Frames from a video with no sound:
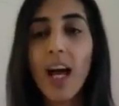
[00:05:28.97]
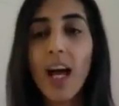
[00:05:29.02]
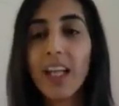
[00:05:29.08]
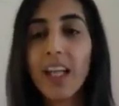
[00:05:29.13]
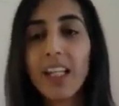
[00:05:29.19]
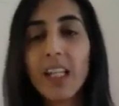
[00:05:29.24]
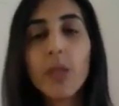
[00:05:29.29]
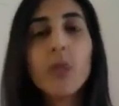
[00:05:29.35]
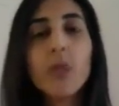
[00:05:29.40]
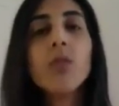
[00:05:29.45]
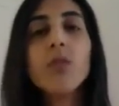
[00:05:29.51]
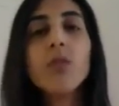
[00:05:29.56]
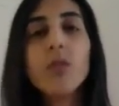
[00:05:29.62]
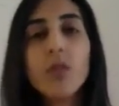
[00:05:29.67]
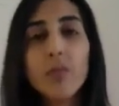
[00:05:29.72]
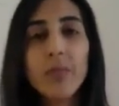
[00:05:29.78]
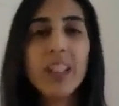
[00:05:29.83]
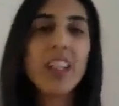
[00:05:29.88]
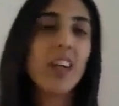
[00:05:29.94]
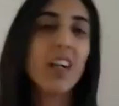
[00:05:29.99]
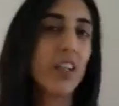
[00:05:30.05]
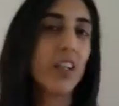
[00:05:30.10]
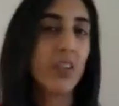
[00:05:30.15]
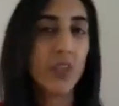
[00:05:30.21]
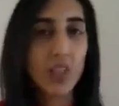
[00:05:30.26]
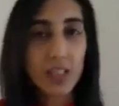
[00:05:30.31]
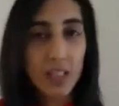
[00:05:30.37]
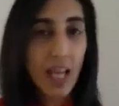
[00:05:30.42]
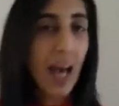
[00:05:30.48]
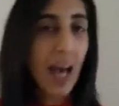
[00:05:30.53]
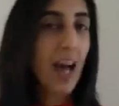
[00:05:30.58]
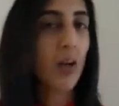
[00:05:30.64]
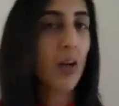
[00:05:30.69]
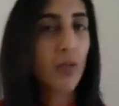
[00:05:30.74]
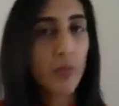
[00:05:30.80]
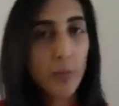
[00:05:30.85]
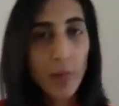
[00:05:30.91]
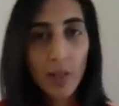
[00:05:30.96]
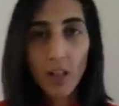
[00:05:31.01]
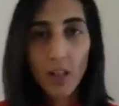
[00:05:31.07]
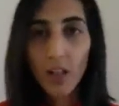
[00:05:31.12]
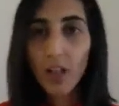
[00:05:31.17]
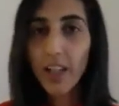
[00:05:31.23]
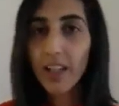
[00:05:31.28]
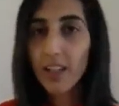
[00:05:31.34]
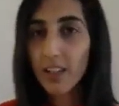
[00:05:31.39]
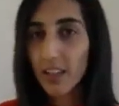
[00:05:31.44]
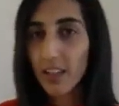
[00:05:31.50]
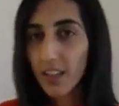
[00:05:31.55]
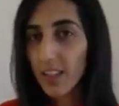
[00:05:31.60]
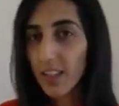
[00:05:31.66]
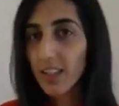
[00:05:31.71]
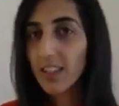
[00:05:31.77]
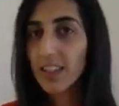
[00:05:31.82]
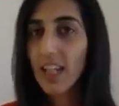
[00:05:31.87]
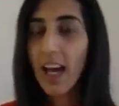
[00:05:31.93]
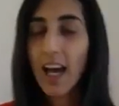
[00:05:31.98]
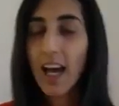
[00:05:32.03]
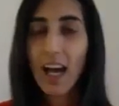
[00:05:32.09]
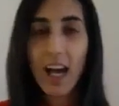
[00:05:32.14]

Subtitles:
And he would normally kind of just out of politeness,